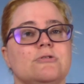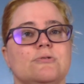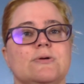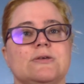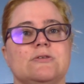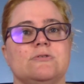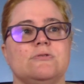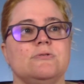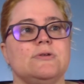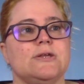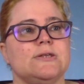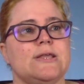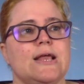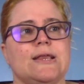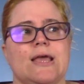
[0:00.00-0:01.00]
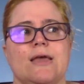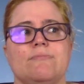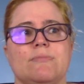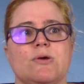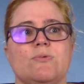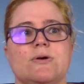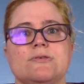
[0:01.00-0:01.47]
to a student that gave
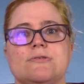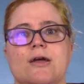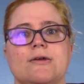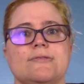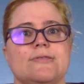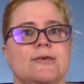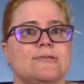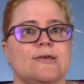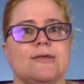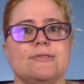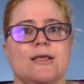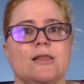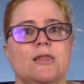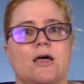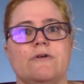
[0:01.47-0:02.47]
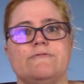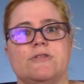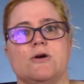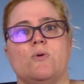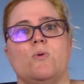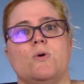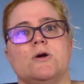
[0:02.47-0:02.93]
me 1 star and they said they loved
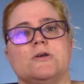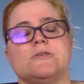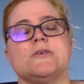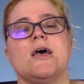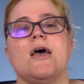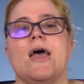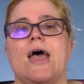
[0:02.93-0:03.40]
the course.